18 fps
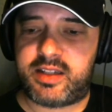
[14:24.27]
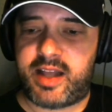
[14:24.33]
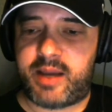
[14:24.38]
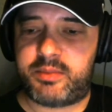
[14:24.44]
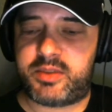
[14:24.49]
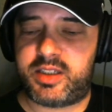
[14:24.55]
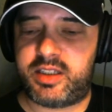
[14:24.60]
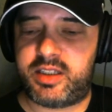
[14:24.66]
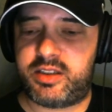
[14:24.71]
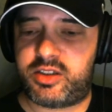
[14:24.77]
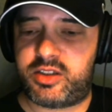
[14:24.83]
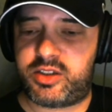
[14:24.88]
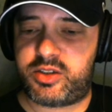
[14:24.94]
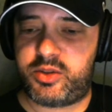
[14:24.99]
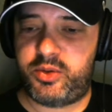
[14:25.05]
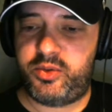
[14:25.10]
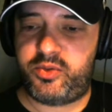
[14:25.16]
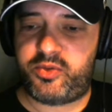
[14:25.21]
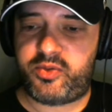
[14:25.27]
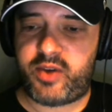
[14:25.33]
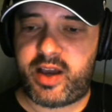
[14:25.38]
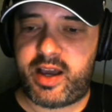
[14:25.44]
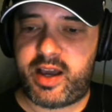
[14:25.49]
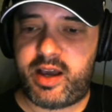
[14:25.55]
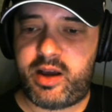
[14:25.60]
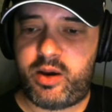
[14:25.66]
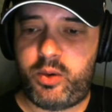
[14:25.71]
Lamptey and
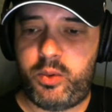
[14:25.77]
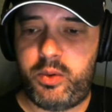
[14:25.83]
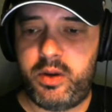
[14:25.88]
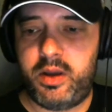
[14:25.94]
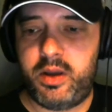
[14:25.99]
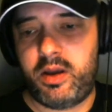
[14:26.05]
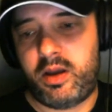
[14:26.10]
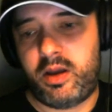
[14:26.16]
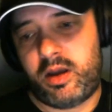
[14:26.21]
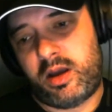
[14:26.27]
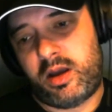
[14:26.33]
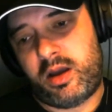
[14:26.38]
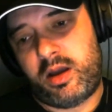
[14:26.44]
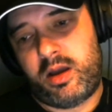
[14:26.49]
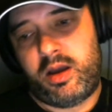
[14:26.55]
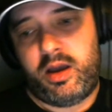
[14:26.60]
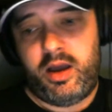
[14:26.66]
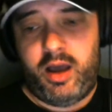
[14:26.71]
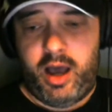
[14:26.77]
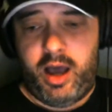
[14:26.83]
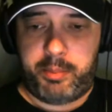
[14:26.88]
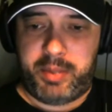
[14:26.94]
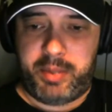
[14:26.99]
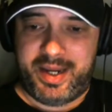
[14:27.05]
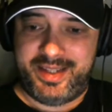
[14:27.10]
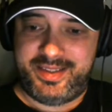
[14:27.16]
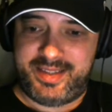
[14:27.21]
Soufal? I'll
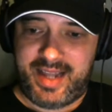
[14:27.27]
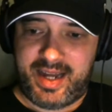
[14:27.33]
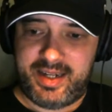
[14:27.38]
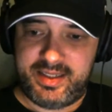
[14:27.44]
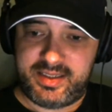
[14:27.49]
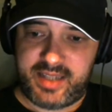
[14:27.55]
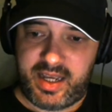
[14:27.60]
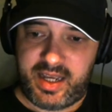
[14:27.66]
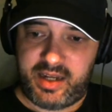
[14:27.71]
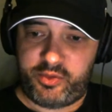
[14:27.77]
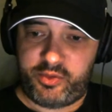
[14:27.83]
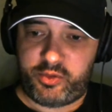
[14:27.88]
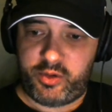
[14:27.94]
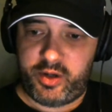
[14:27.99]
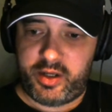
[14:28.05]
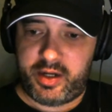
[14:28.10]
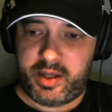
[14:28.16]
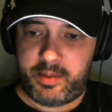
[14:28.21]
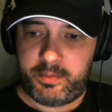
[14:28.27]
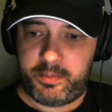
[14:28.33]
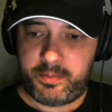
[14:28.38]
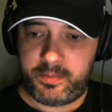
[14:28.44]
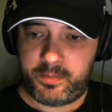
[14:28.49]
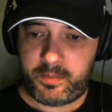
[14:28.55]
play Dallas out of the 3 of them.